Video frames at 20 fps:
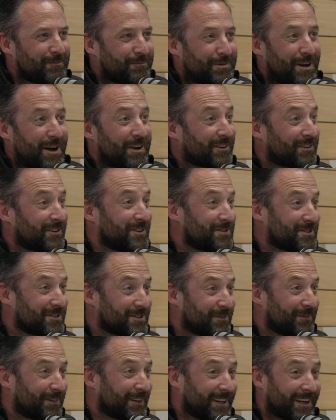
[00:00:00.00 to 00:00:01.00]
product now
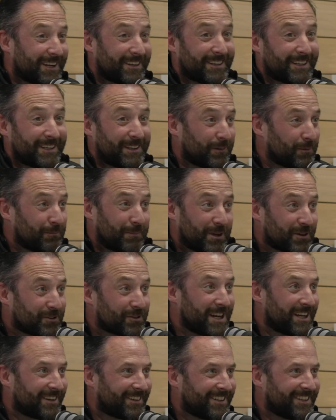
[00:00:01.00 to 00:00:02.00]
or something like that, and it'd be a
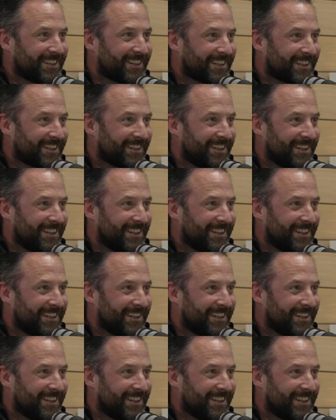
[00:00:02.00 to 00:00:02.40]
great idea.